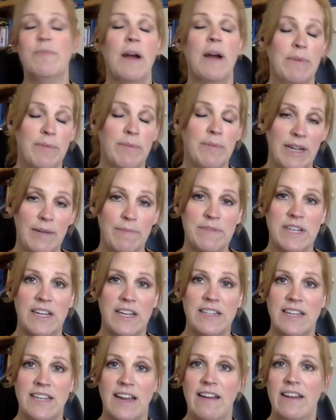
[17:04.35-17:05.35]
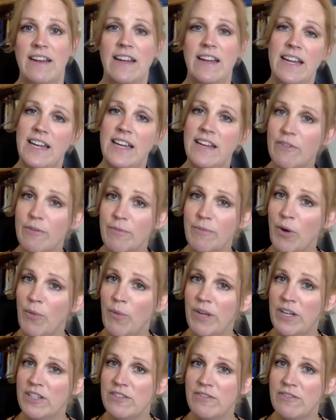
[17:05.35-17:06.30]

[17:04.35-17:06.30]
probably upside down at any given moment